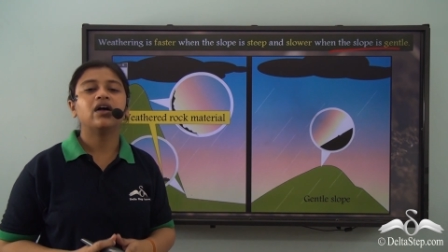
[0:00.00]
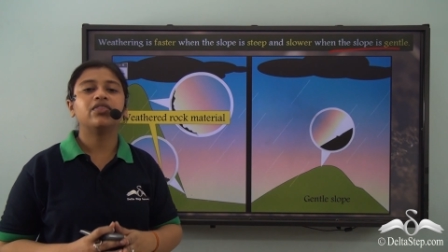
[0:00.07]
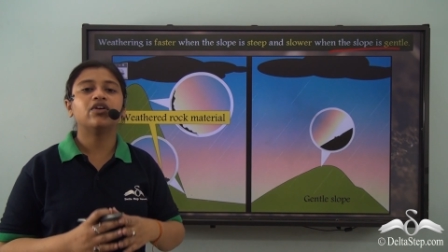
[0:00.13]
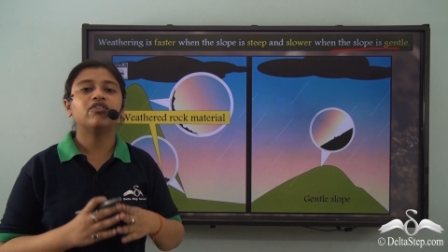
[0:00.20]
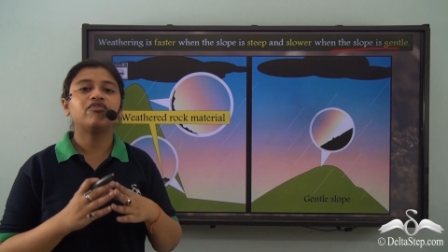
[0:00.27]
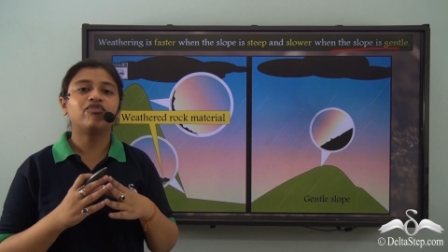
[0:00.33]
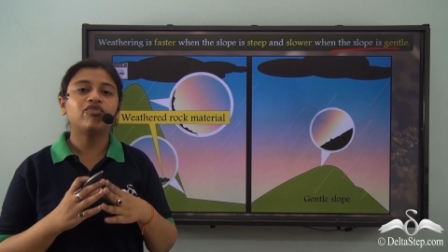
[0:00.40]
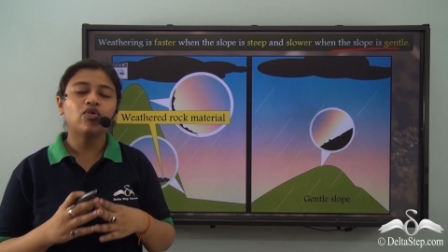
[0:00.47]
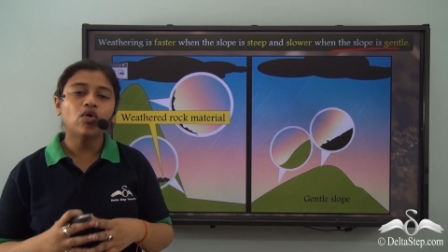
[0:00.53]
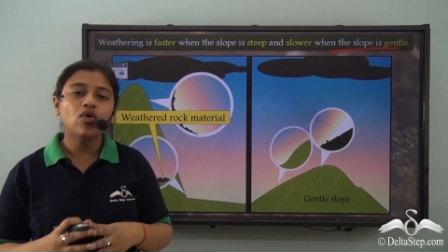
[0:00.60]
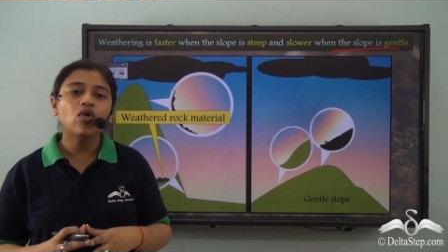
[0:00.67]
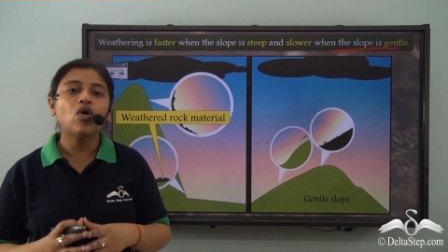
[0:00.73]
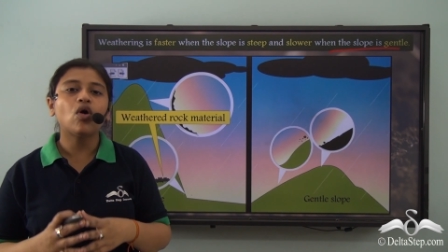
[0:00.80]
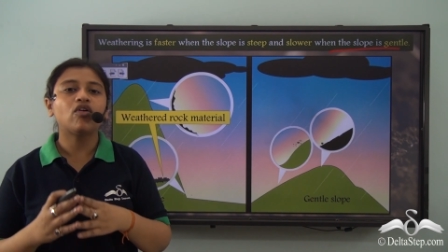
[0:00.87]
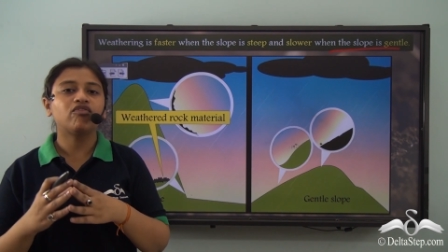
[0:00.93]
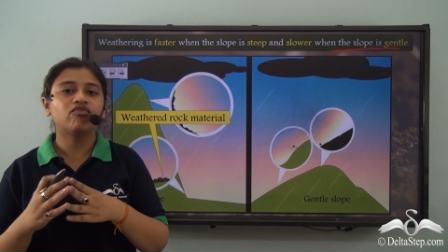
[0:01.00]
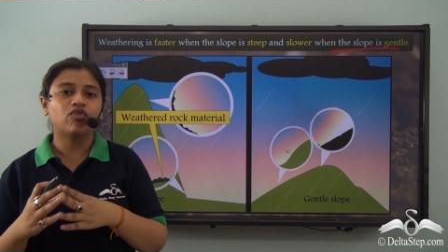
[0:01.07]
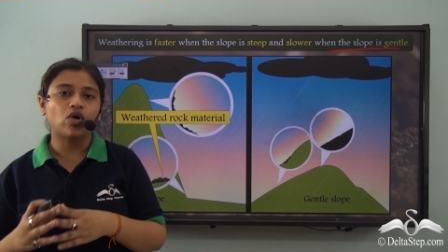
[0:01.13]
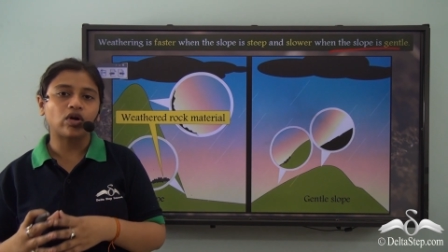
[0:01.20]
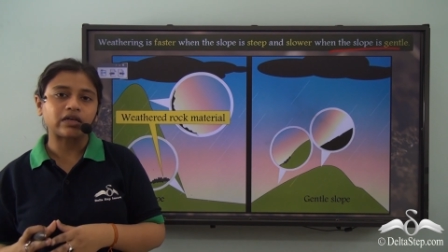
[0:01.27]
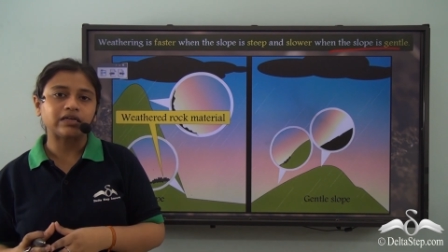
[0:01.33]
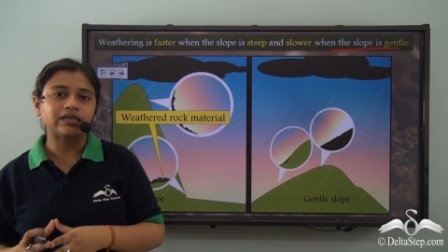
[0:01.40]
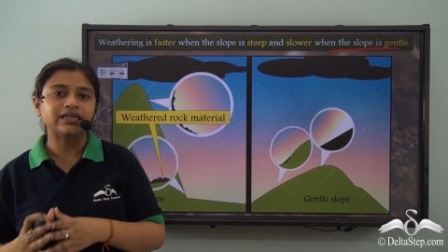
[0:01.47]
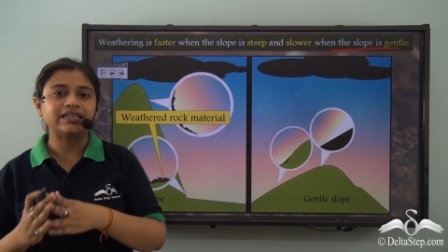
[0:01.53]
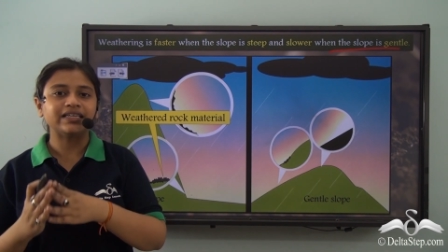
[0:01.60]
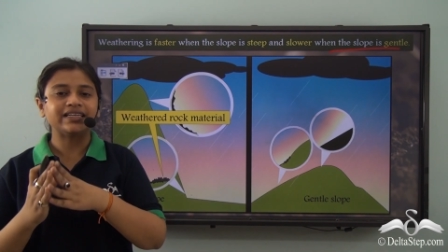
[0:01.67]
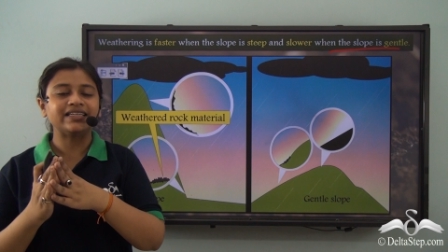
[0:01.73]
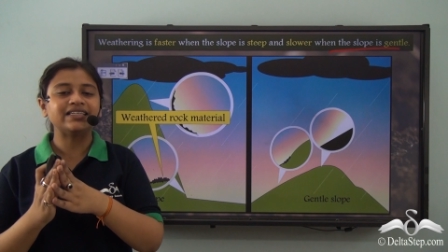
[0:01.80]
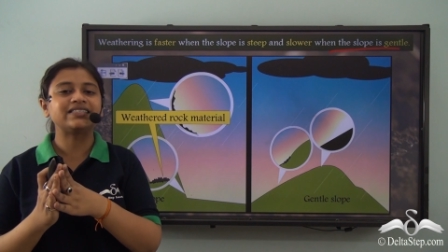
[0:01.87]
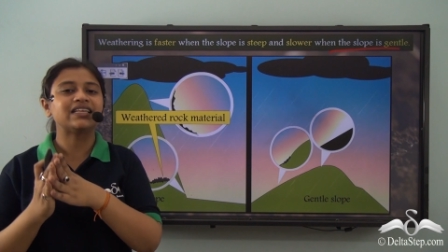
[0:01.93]
the flow of water
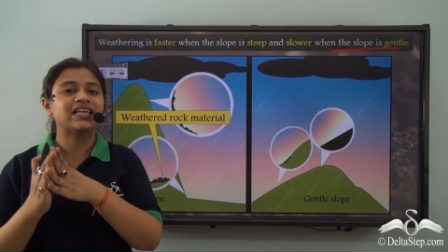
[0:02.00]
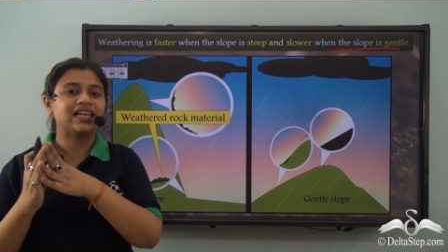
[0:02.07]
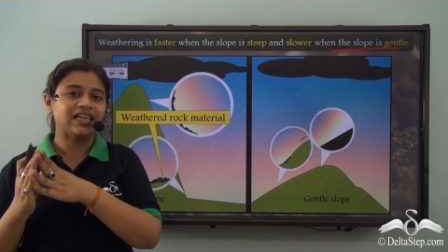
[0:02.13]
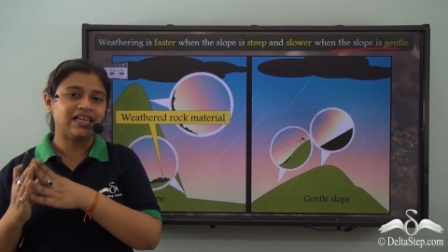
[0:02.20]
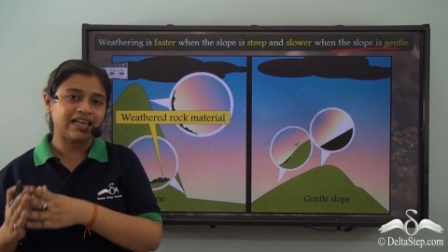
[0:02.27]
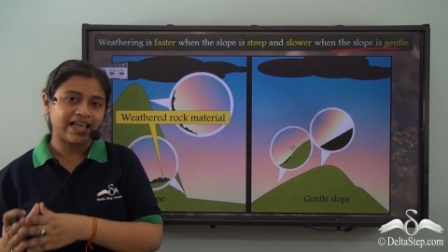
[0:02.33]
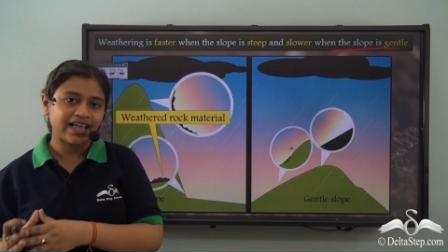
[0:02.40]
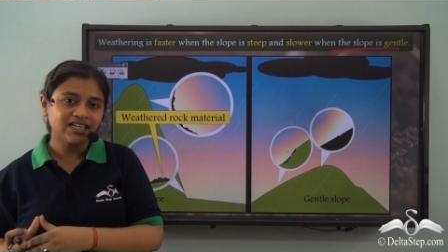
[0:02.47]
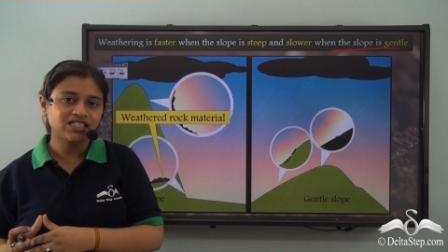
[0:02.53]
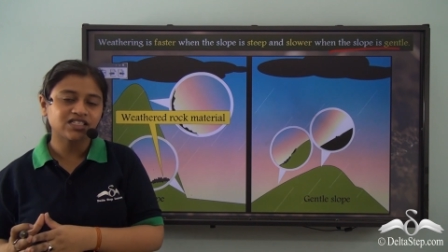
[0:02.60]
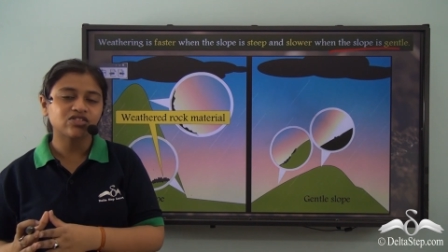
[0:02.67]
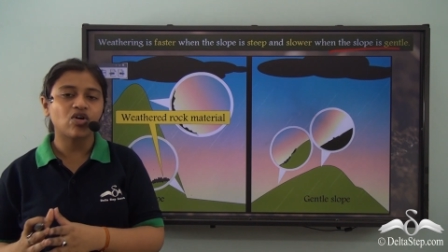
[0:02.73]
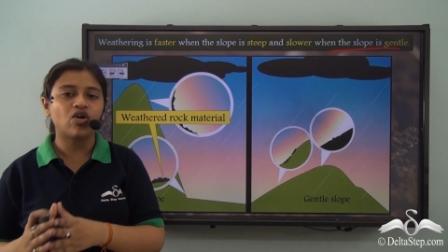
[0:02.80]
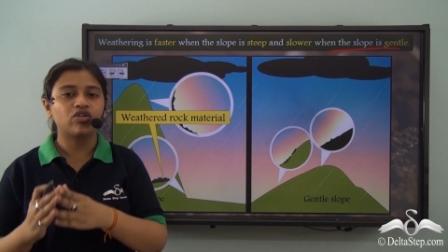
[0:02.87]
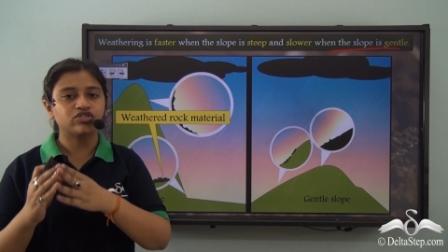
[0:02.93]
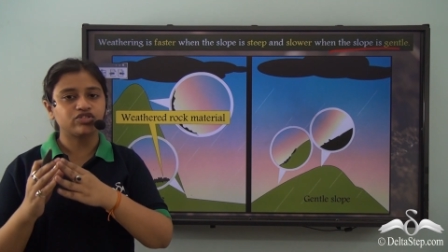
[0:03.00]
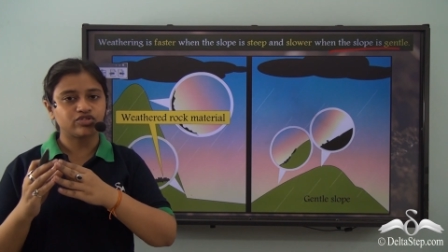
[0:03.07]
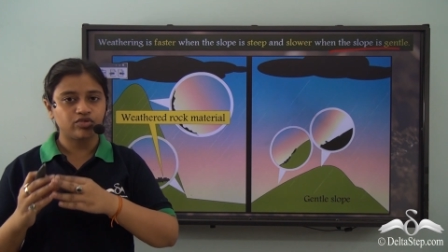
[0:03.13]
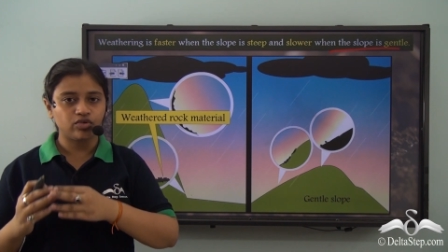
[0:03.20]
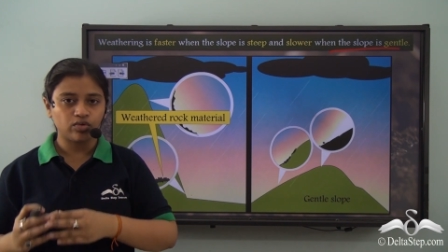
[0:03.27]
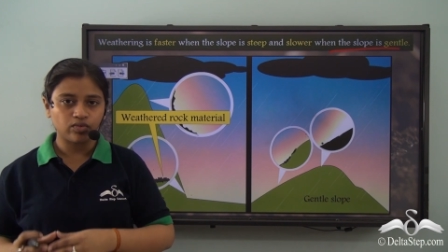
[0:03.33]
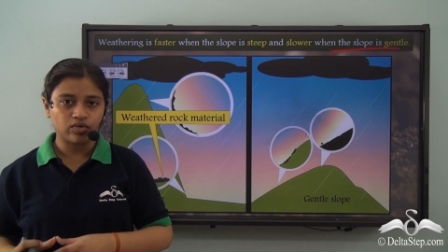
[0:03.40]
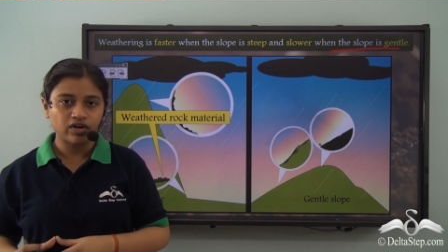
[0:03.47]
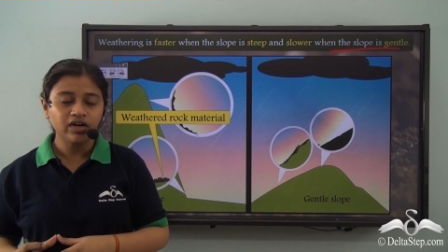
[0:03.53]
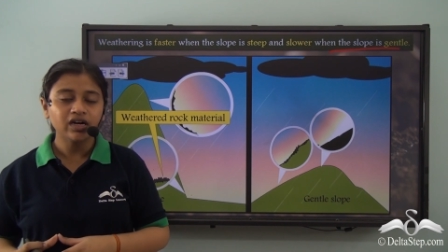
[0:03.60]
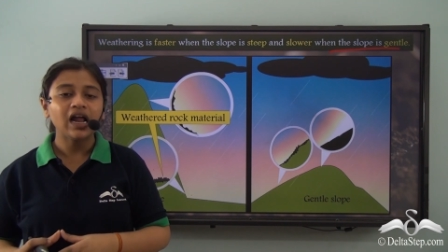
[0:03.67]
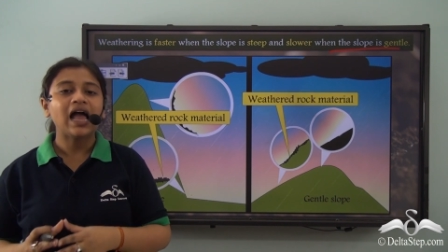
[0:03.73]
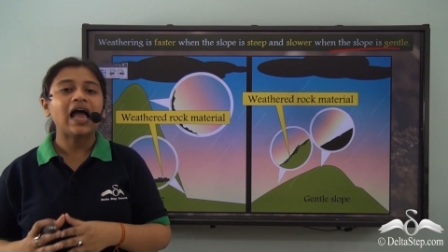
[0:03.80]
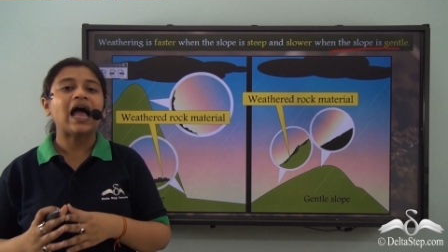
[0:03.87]
is less or slower